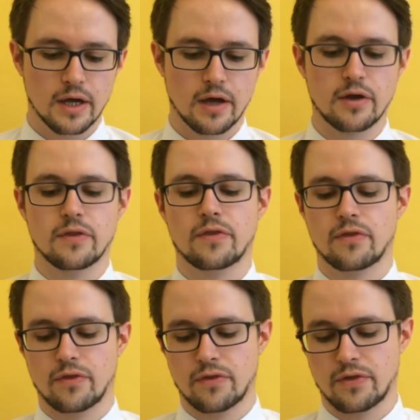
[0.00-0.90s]
and
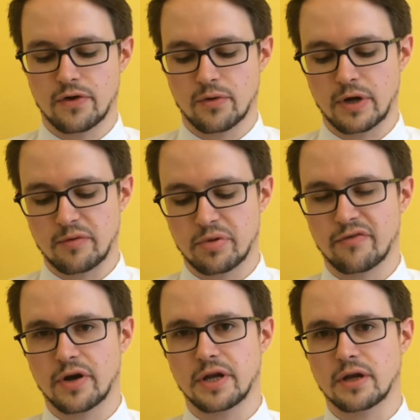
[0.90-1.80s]
they're a way of
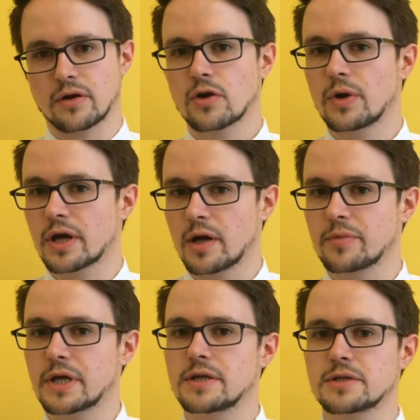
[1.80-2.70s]
providing quick
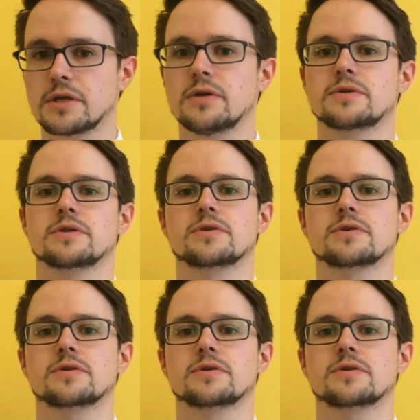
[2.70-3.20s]
updates to users,